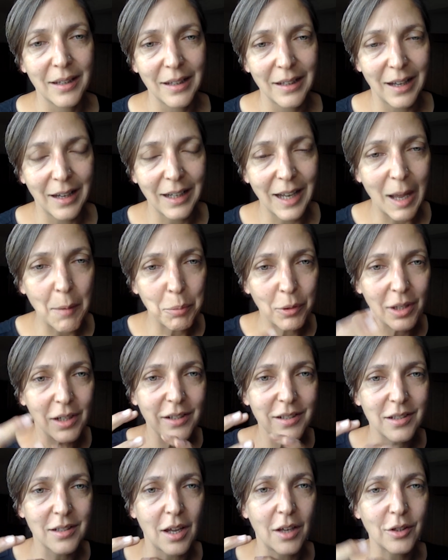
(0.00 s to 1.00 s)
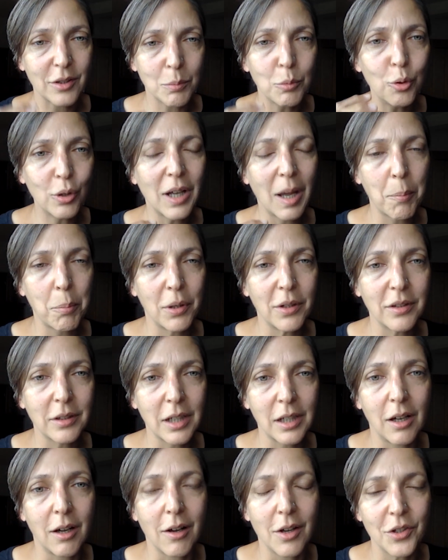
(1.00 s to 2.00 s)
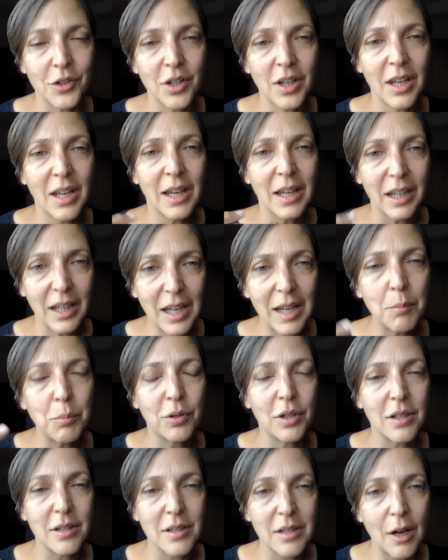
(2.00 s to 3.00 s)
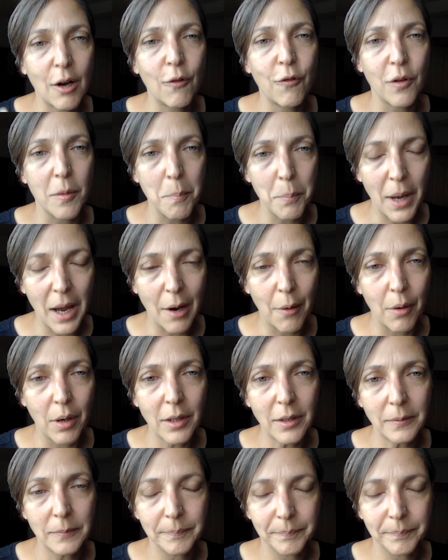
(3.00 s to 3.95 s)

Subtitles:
a small capitalist class keeps itself in power,